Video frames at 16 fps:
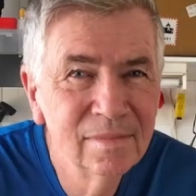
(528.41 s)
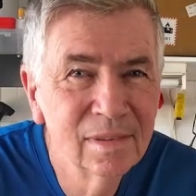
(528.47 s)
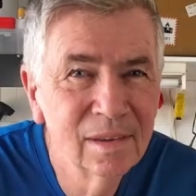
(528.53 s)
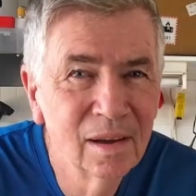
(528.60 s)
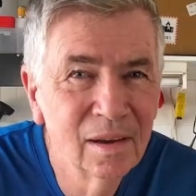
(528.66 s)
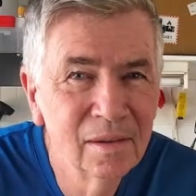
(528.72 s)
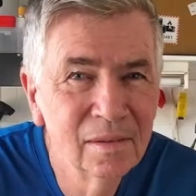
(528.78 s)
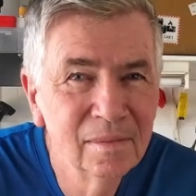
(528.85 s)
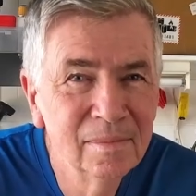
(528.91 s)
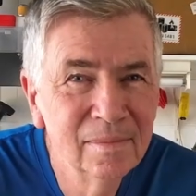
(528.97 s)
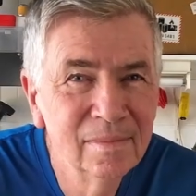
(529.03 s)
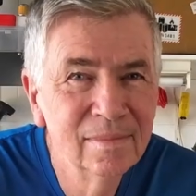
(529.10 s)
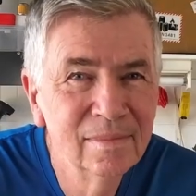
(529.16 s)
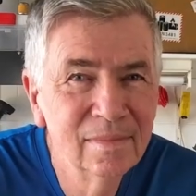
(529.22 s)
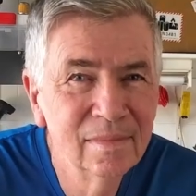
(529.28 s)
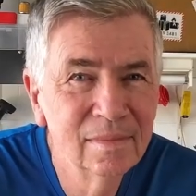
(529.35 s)
So
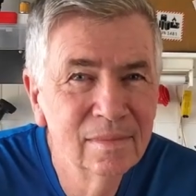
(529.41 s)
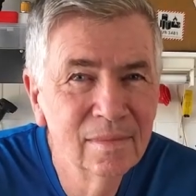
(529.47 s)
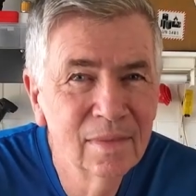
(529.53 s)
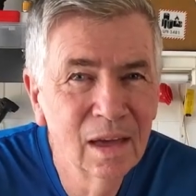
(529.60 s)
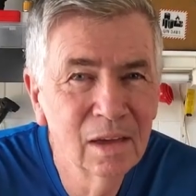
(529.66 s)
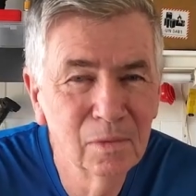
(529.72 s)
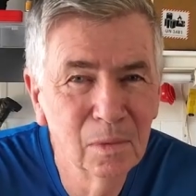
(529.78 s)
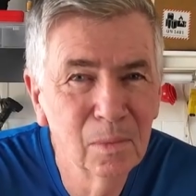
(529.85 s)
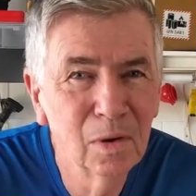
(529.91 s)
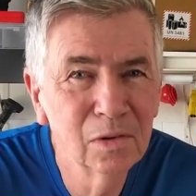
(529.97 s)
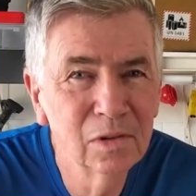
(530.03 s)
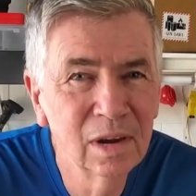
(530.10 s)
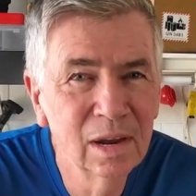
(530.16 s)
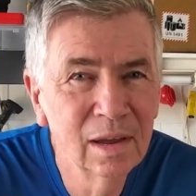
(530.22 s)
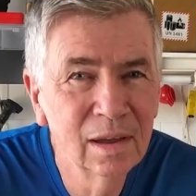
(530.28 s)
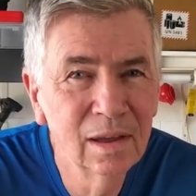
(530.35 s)
thanks for
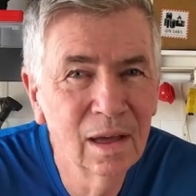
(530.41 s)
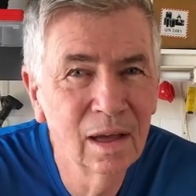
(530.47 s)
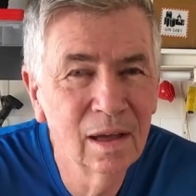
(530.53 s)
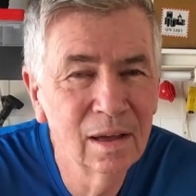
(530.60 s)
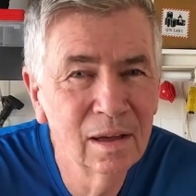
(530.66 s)
watching.